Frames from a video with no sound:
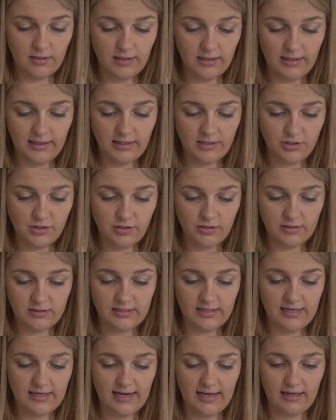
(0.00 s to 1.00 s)
I guess you could
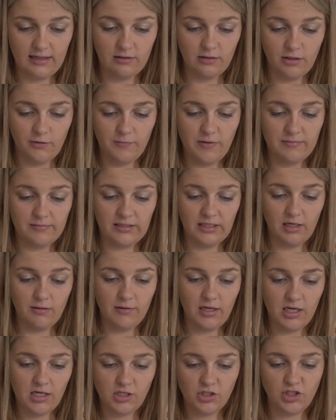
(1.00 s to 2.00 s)
say. Like a lot of people are like, oh
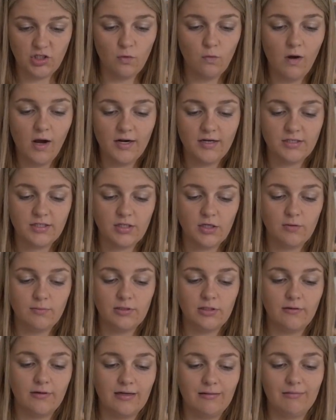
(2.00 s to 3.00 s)
my gosh, the water's so
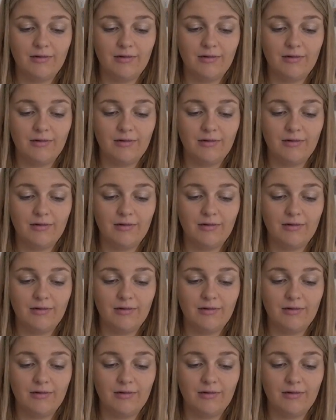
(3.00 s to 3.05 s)
blue, and